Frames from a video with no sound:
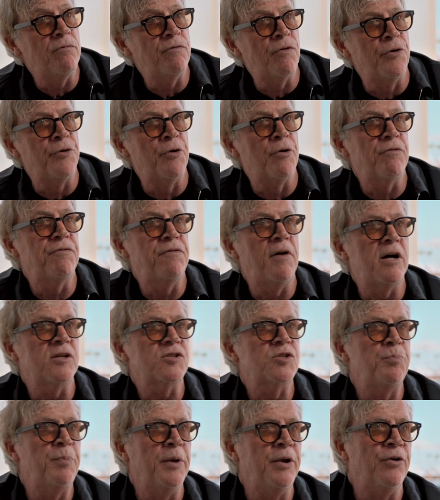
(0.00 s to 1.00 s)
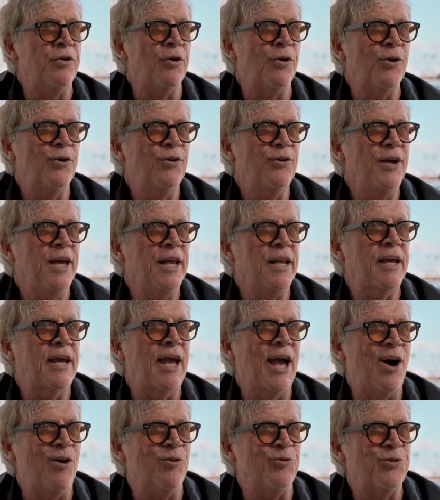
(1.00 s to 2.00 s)
Werner Fassbinder
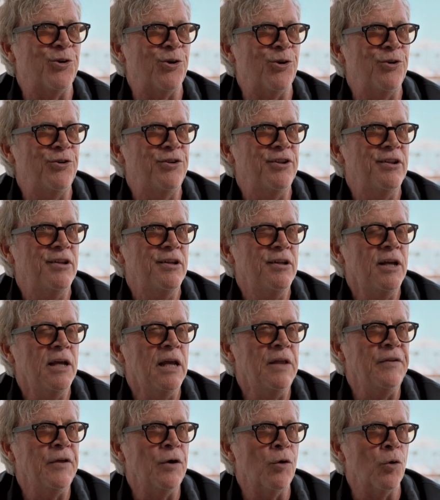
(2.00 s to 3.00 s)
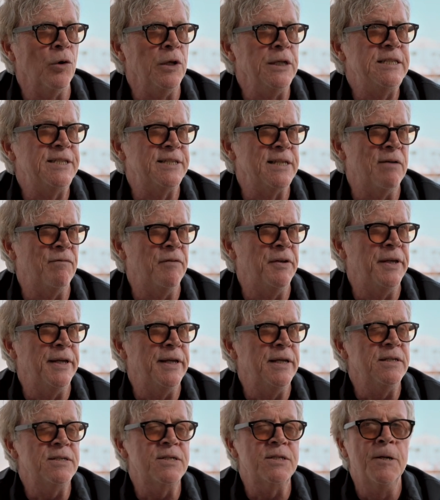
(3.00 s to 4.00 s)
encountered in the early
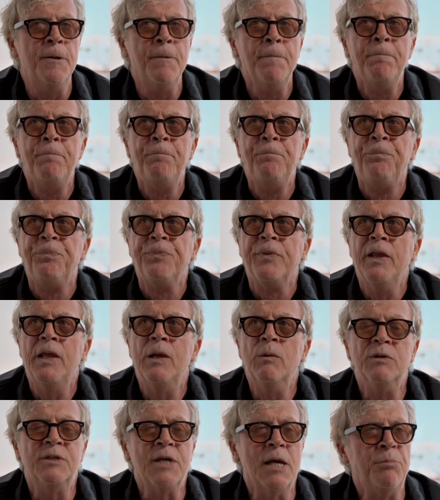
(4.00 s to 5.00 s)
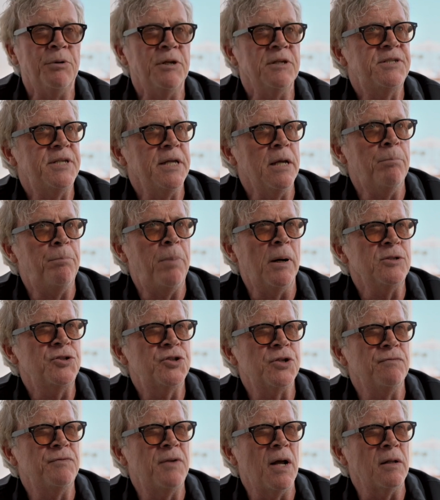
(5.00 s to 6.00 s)
70s. He was able to see a
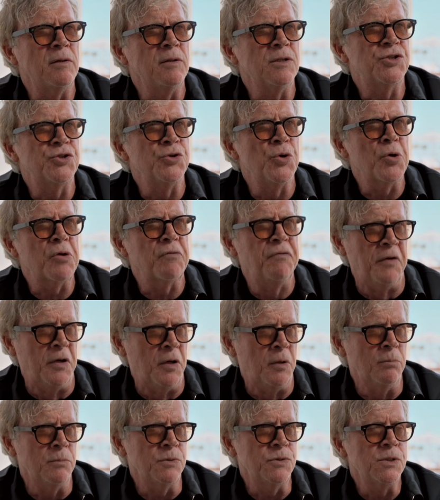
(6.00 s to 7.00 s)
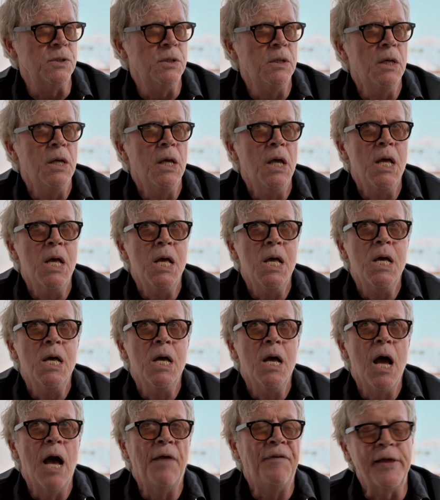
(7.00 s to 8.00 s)
bunch of Douglas Sirk films,
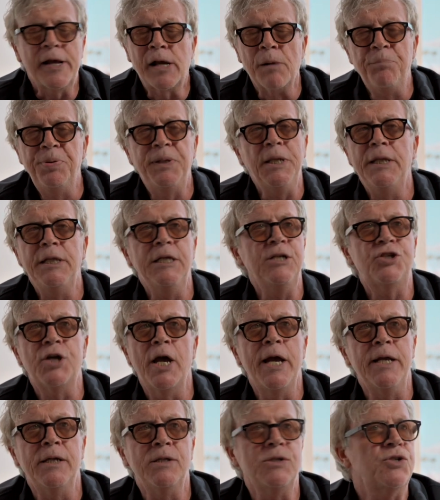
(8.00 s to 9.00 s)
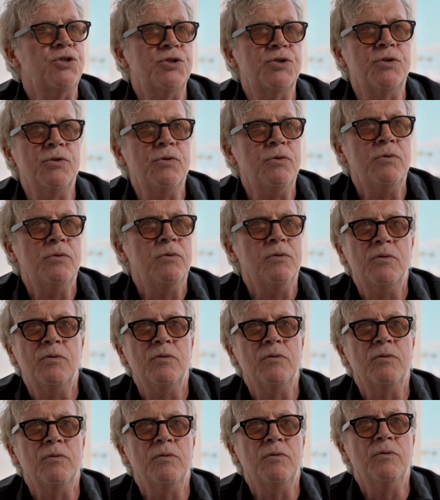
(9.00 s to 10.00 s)
and they completely changed
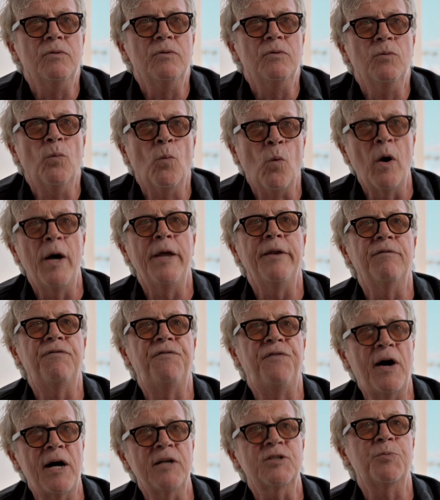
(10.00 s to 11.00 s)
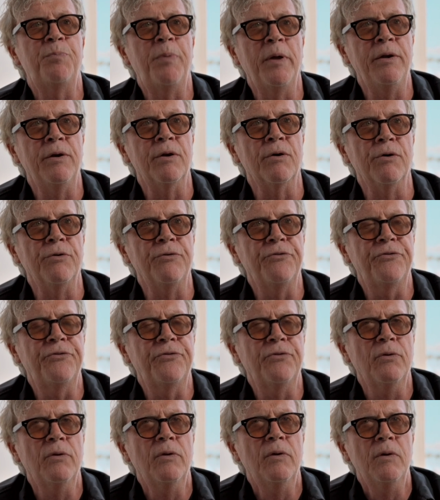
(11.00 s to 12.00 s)
what
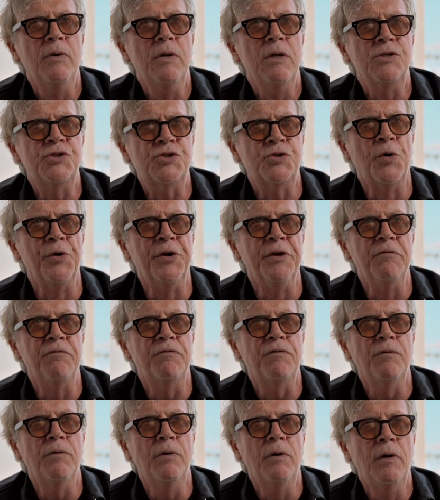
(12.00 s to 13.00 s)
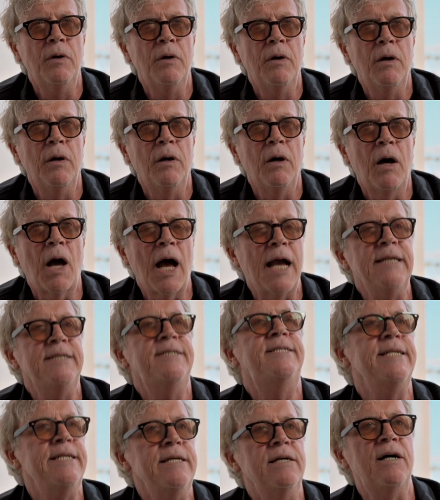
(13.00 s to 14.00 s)
Fassbinder's sort of
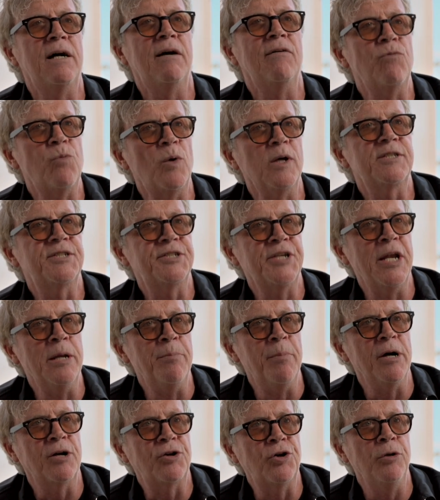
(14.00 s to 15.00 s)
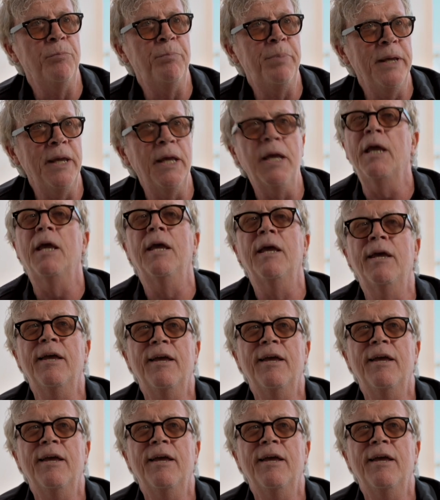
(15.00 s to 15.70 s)
idea of what cinema could be.